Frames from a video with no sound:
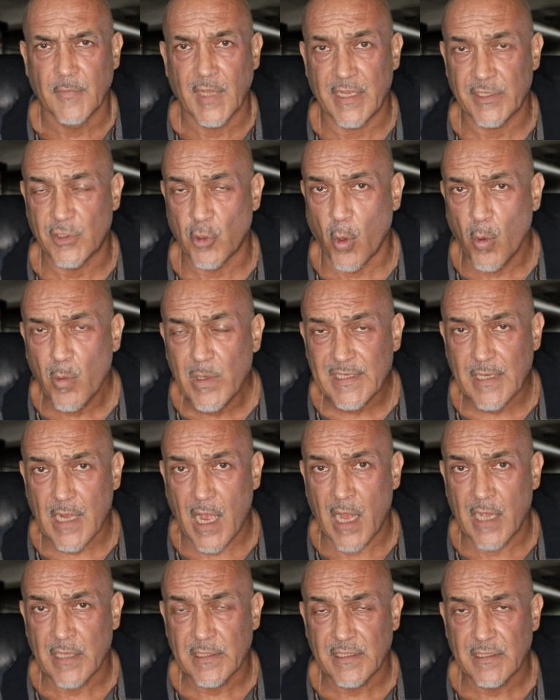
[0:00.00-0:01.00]
As always
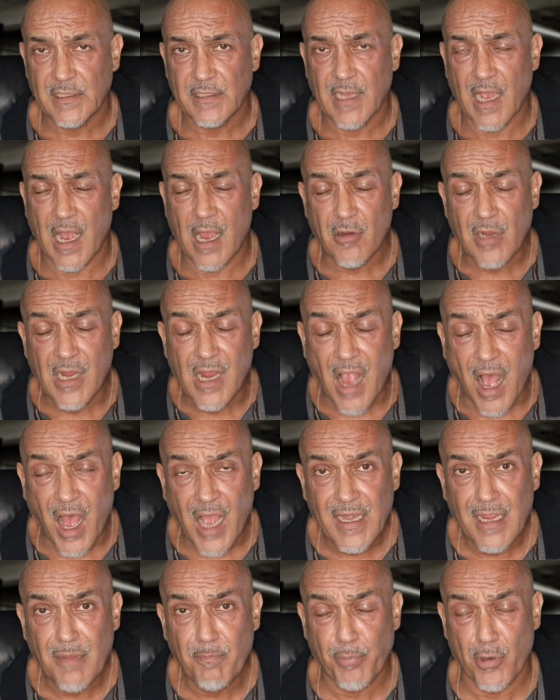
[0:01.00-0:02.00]
guys, our
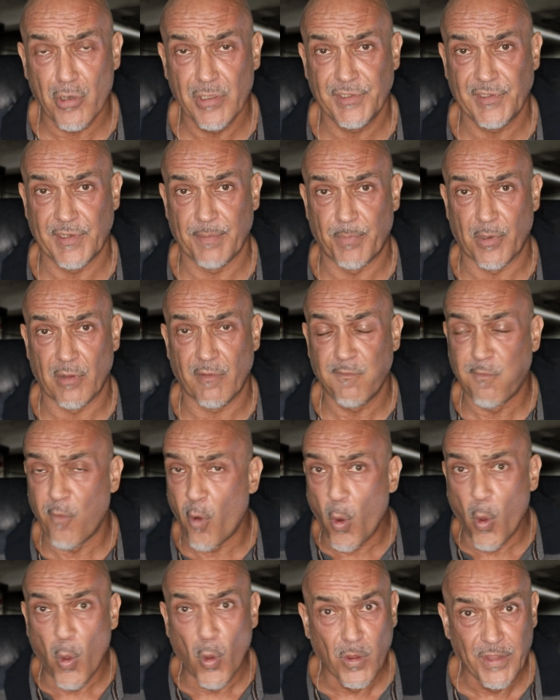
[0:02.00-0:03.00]
guiding principle for
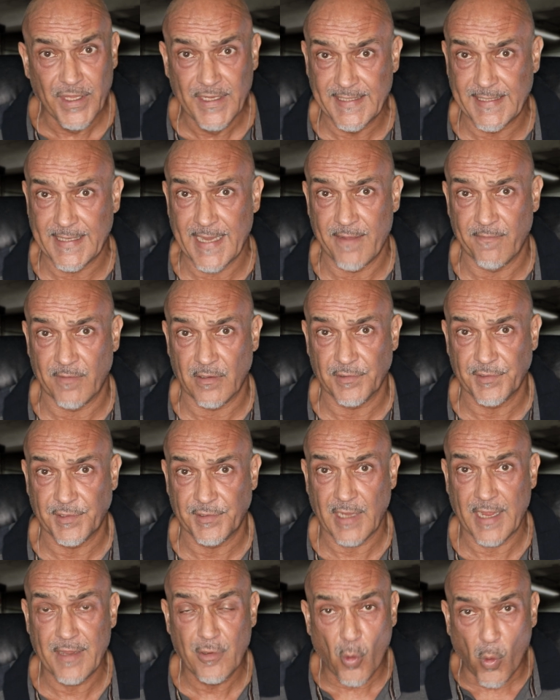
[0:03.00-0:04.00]
all these
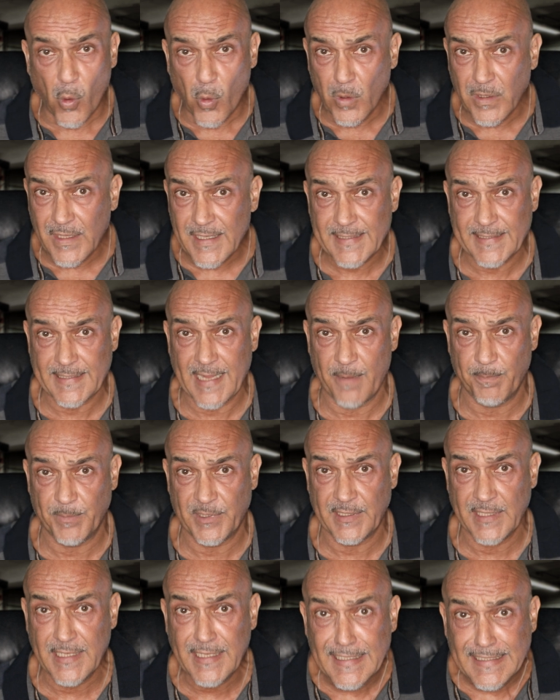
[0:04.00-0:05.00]
levels and all the
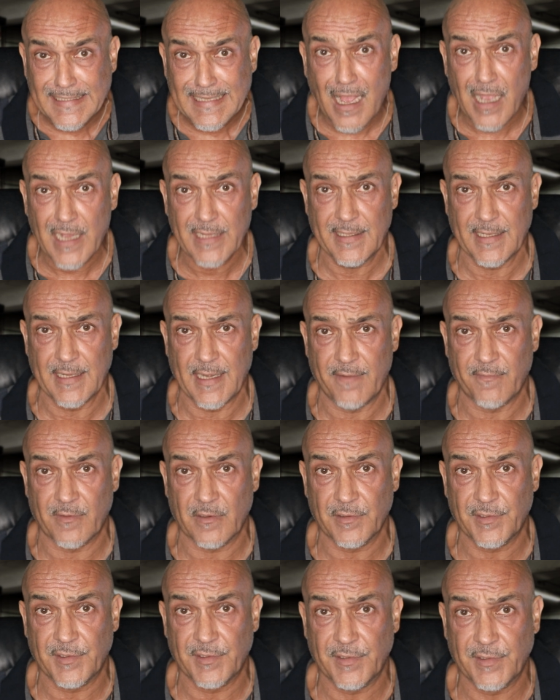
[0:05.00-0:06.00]
steps inside the
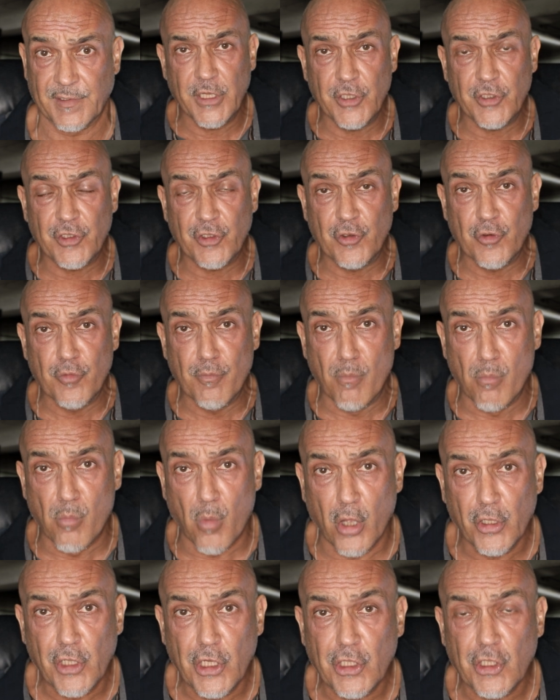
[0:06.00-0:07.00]
levels is to
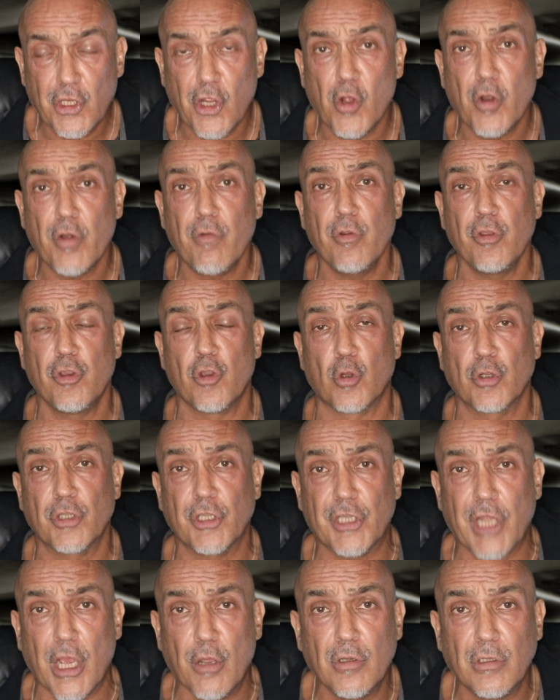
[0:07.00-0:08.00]
monitor your
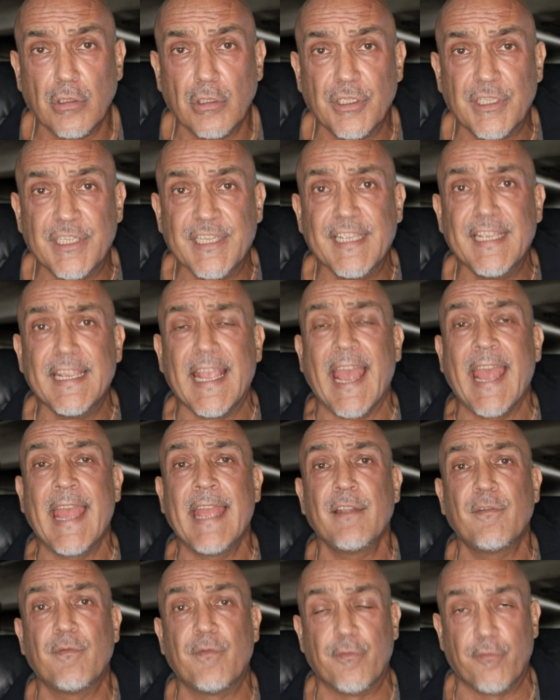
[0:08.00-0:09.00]
total tea
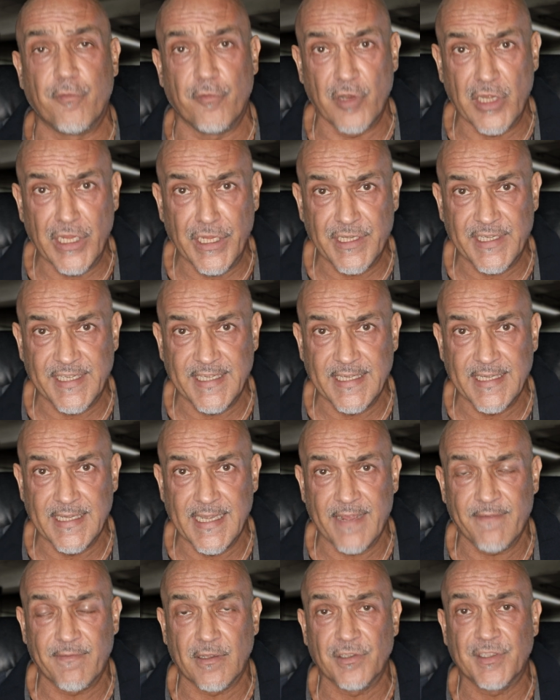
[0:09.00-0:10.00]
and free tea
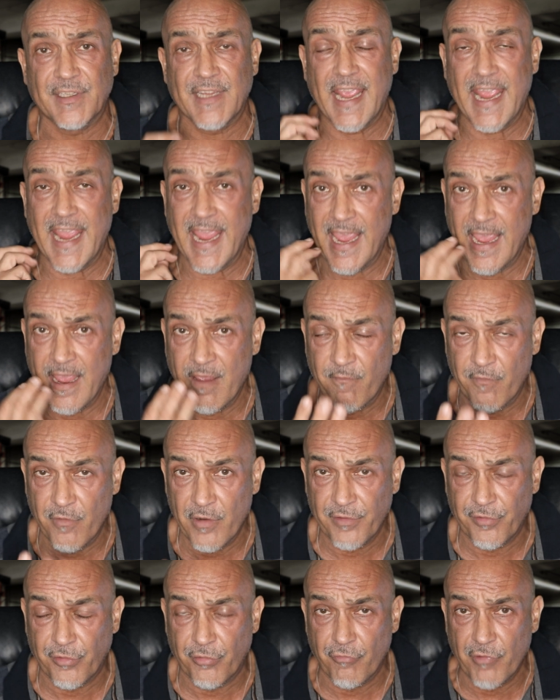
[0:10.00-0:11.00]
levels
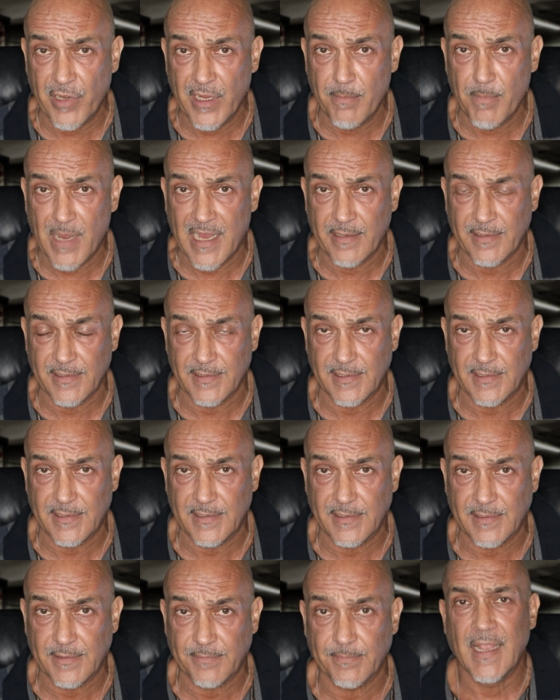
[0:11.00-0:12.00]
every 3 months.